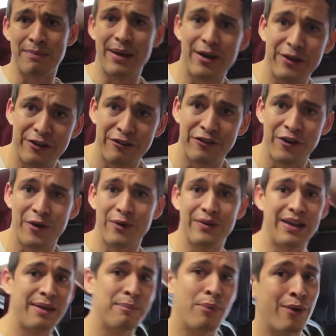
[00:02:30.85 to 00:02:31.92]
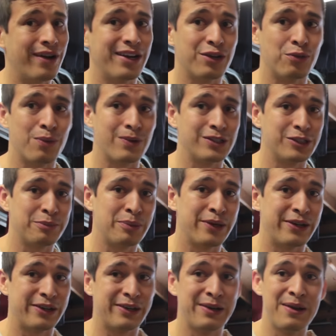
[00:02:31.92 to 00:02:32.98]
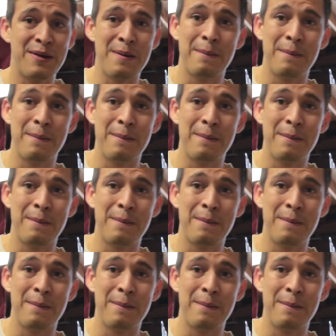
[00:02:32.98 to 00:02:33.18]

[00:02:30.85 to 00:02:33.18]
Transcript: mount your phone and point it towards your printer.